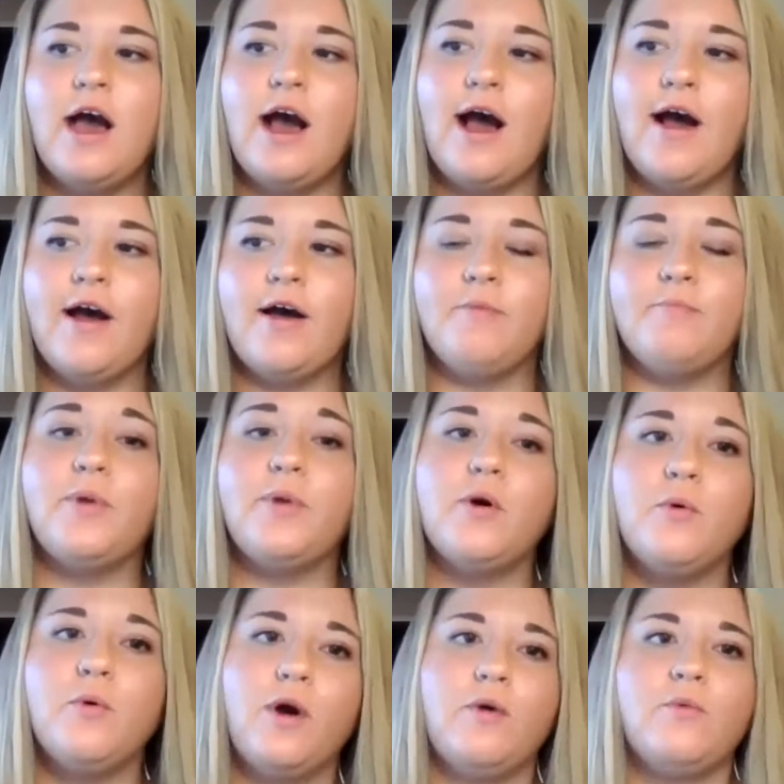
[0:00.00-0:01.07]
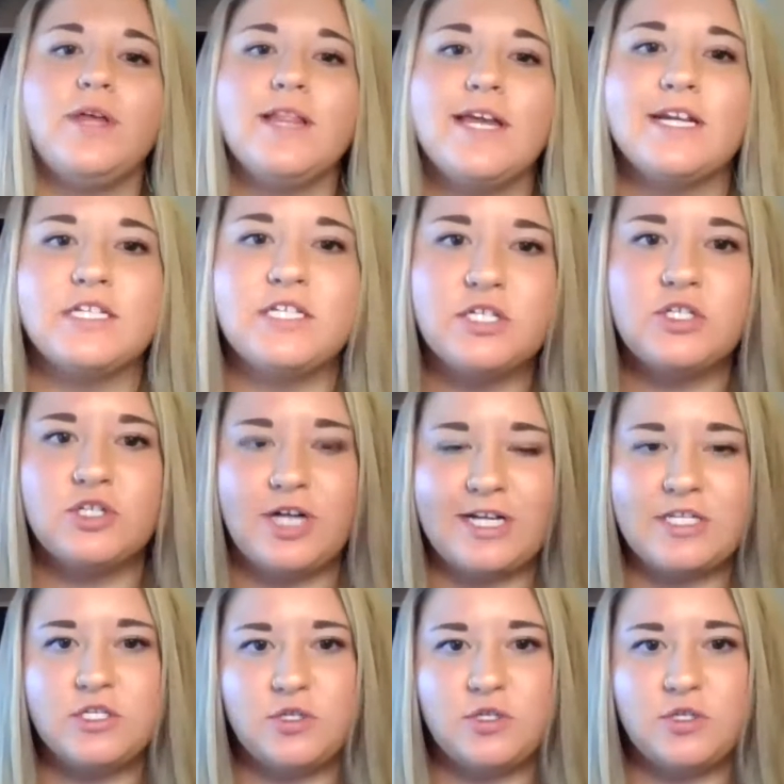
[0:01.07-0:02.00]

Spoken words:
But what we like to stress